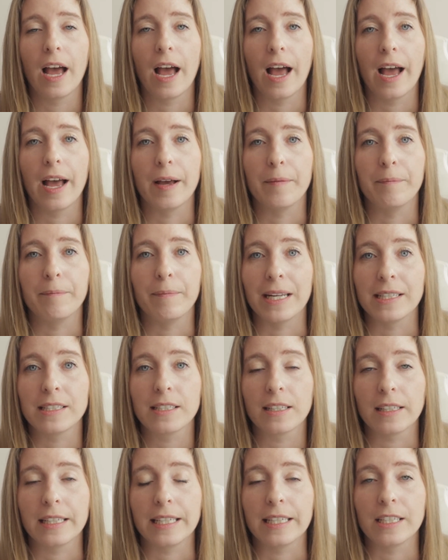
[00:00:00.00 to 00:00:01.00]
um,
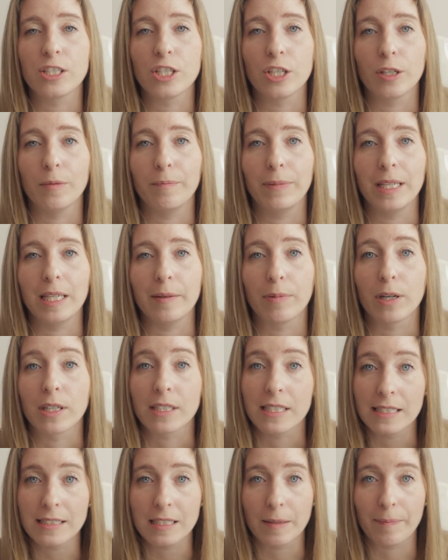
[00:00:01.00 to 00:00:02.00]
mentally to be
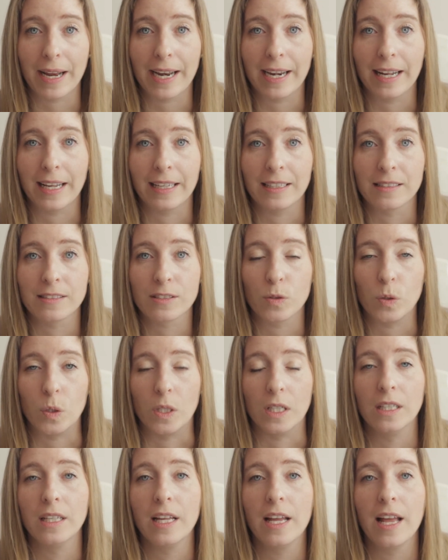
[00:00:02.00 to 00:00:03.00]
participating in
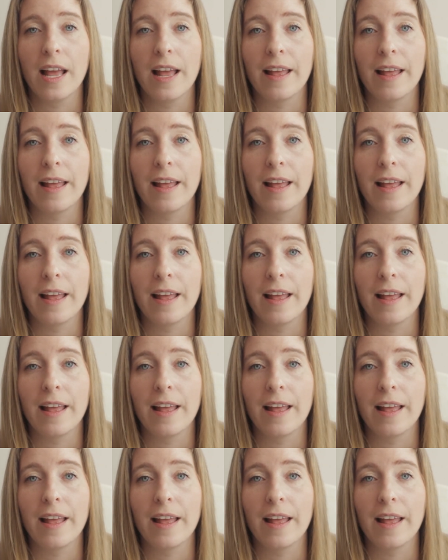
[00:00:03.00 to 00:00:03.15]
school,